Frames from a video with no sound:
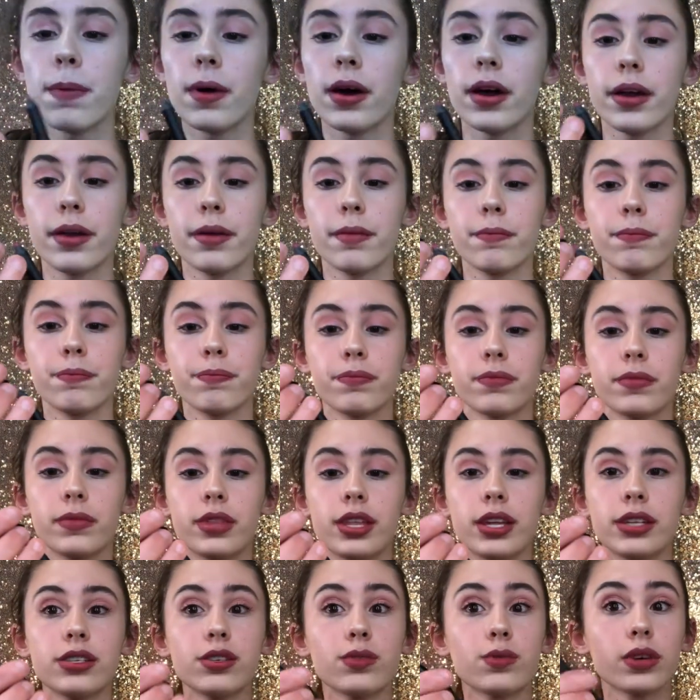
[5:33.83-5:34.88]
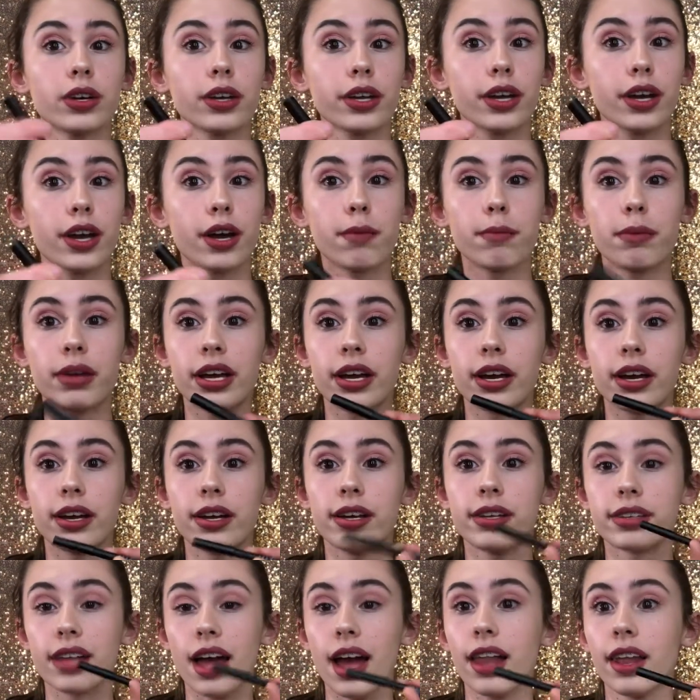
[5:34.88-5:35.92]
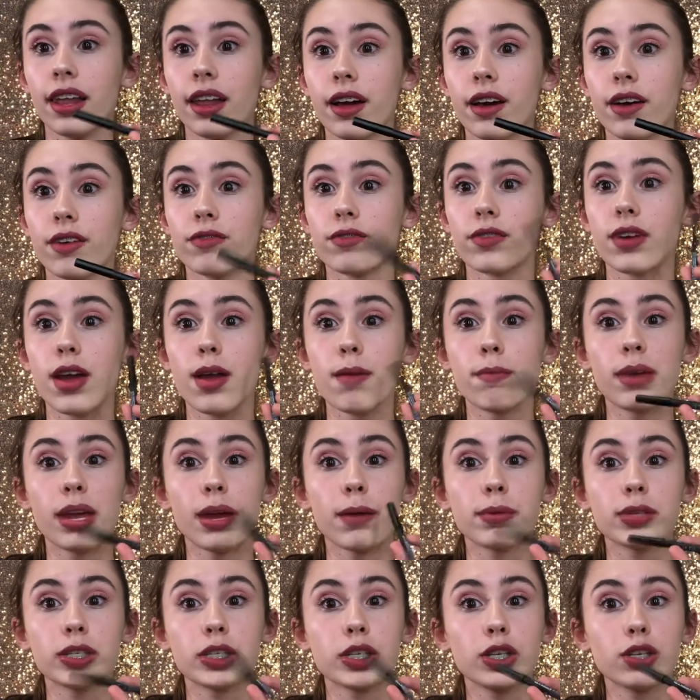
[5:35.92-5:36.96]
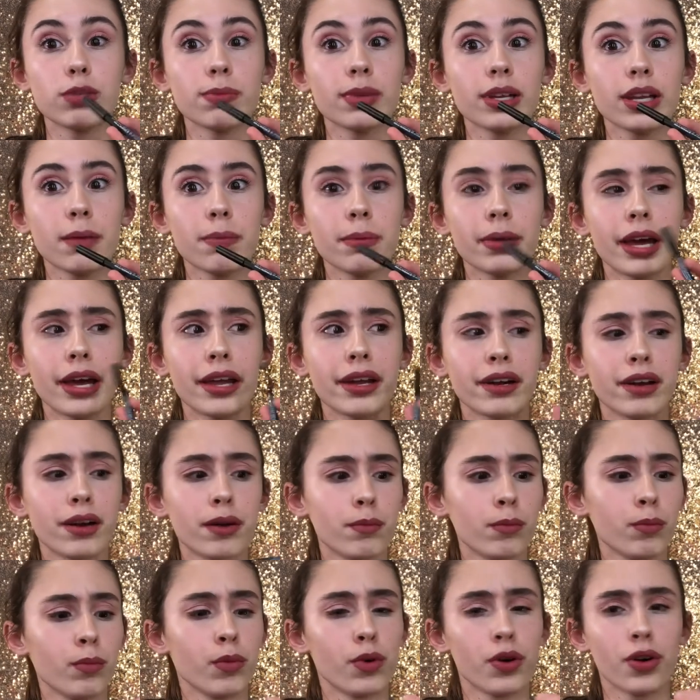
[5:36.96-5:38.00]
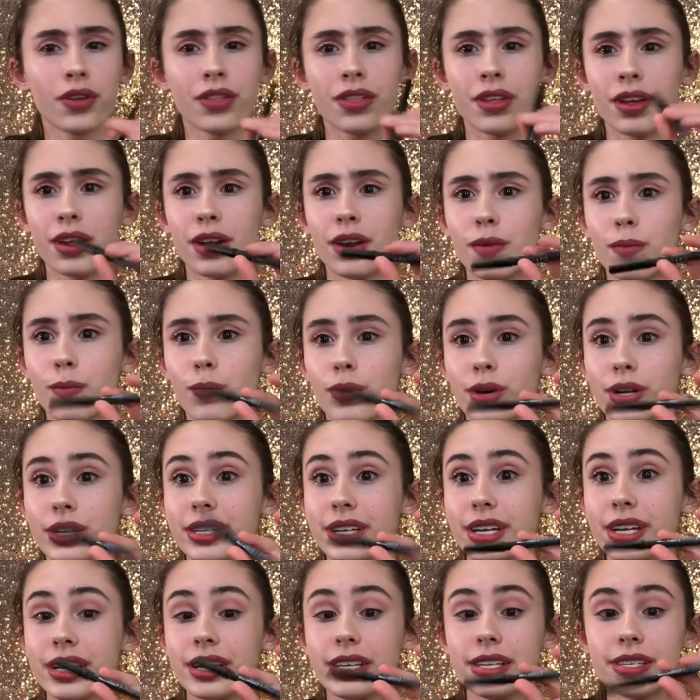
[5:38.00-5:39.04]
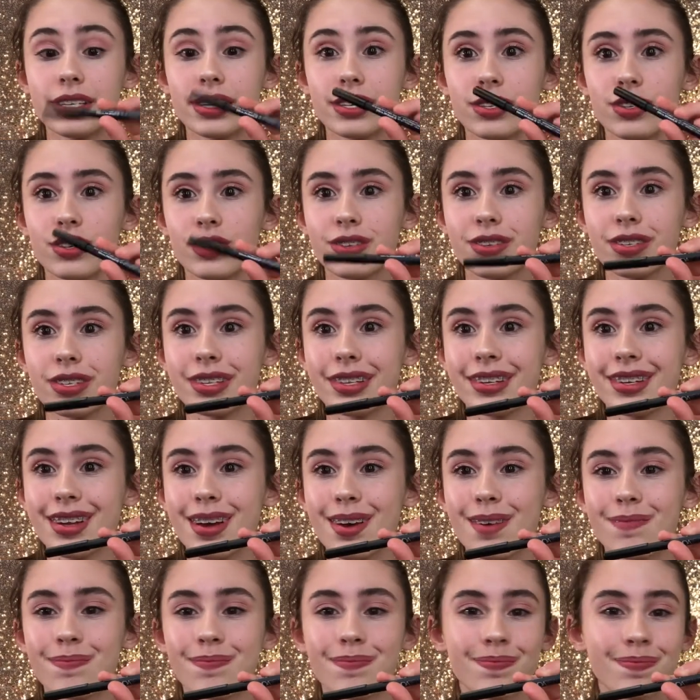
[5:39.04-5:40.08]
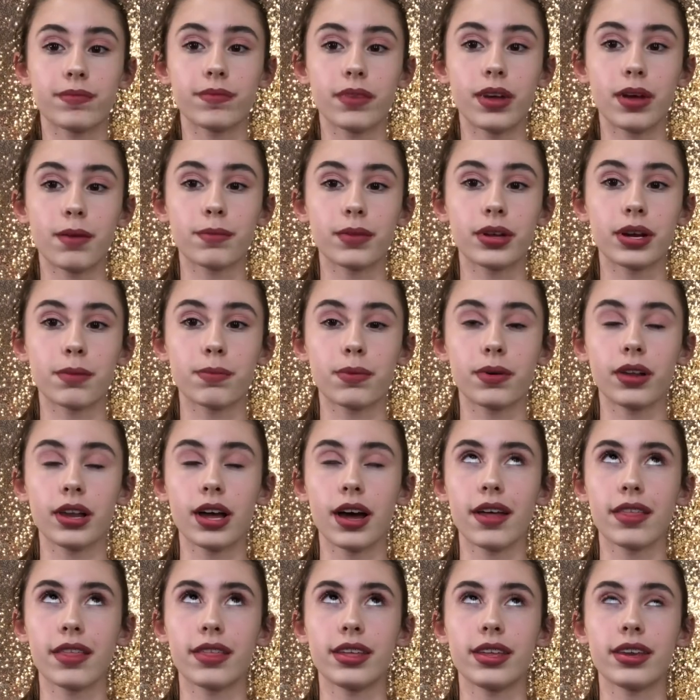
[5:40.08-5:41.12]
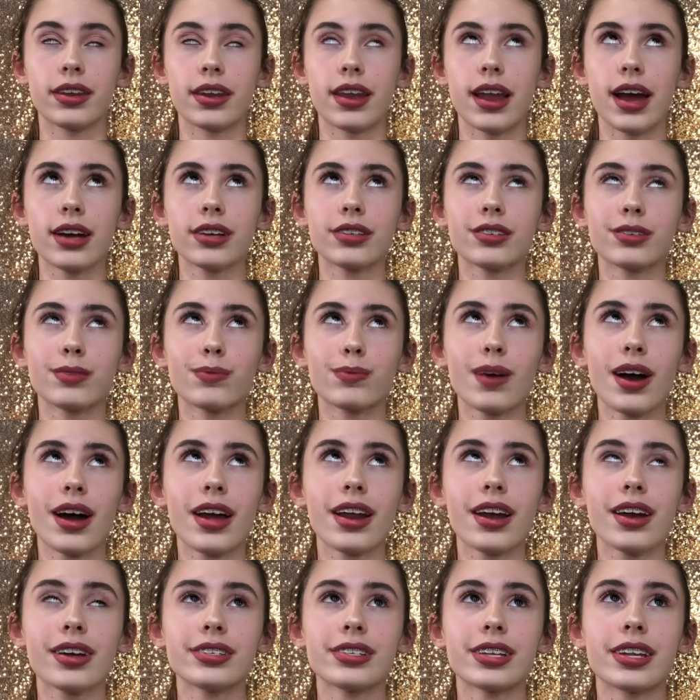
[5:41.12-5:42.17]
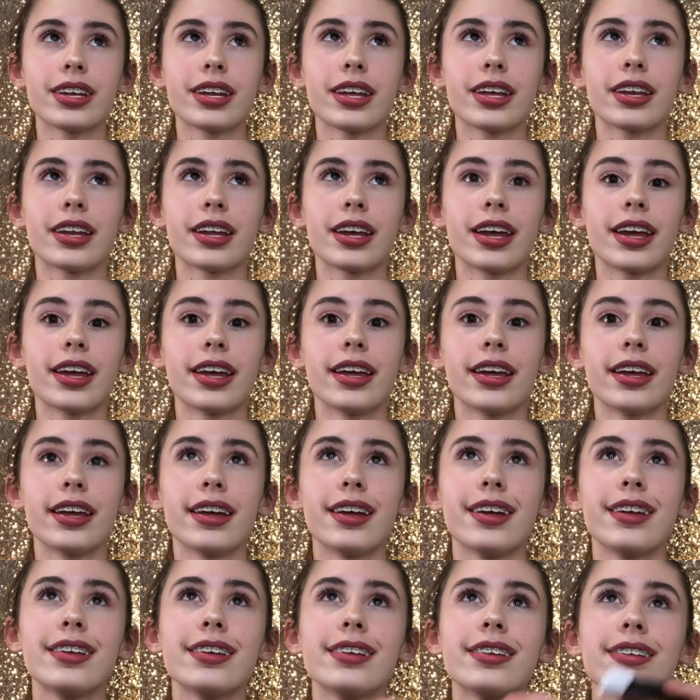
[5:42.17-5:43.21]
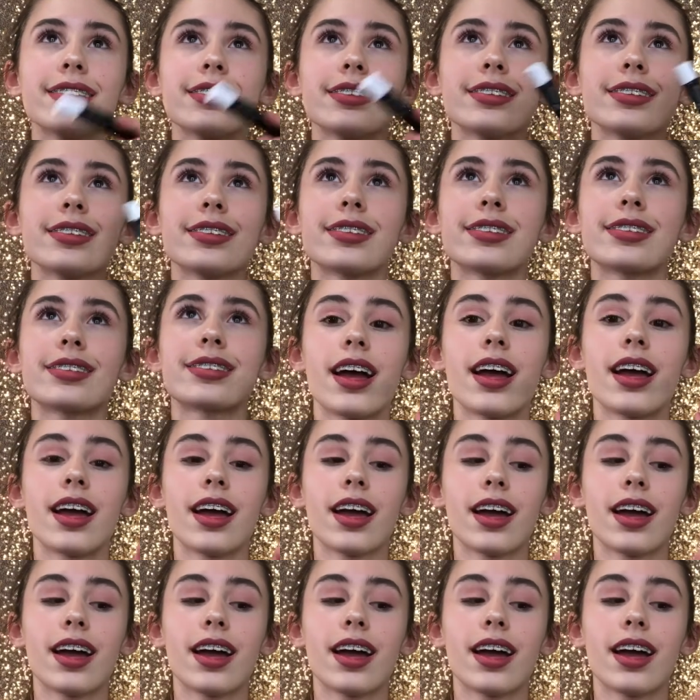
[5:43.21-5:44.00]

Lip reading: But this is really good because I love being able to use my lip liner more than what is just in the tip. I'm going to pull out the next product, and it is...